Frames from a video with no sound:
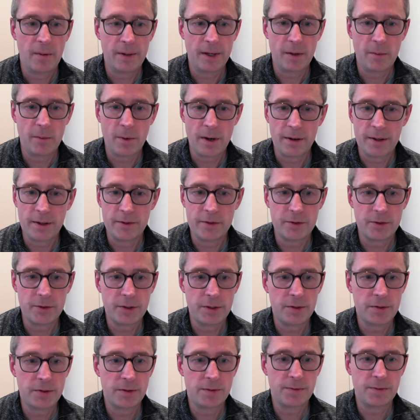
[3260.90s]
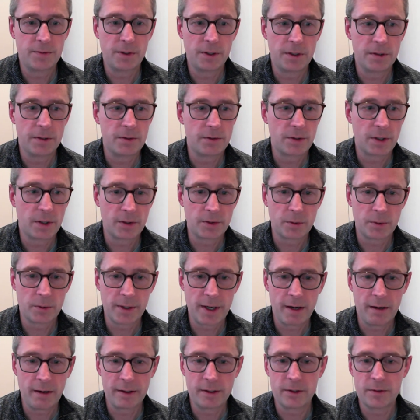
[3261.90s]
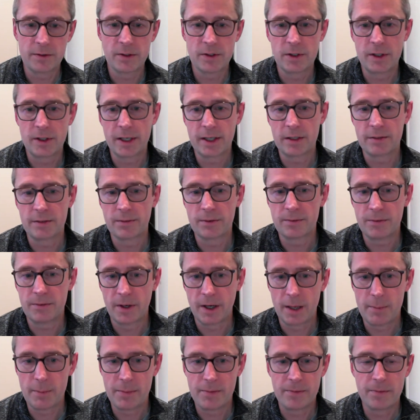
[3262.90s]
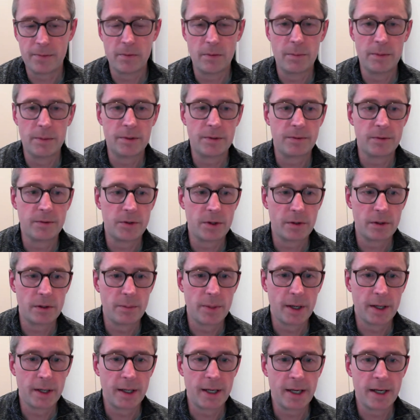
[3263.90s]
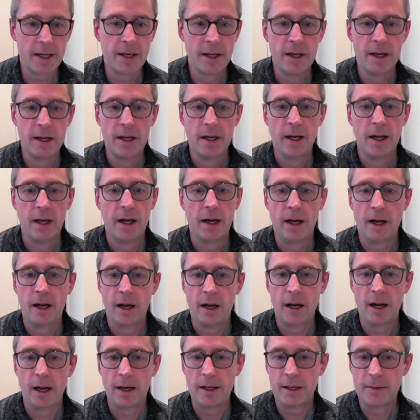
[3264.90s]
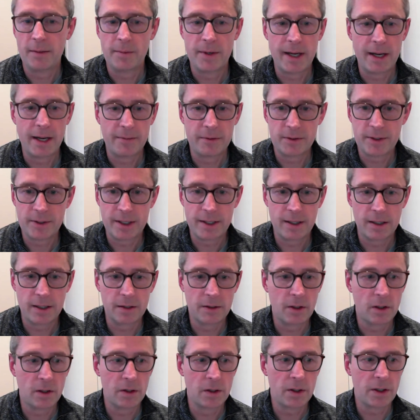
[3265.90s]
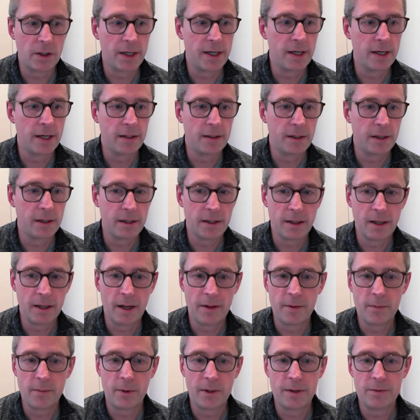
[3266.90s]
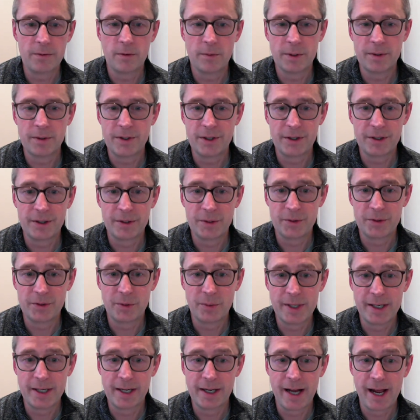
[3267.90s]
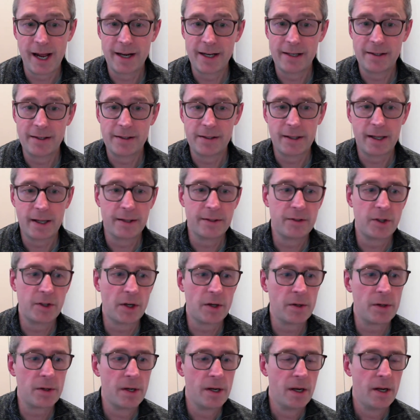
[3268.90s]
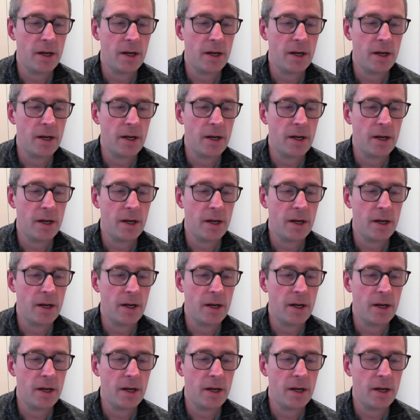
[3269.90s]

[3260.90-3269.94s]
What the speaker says: where it suits for structural characteristics, for fire performance, for durability, and then we have steel and concrete and other wonderful materials that we can add into that. So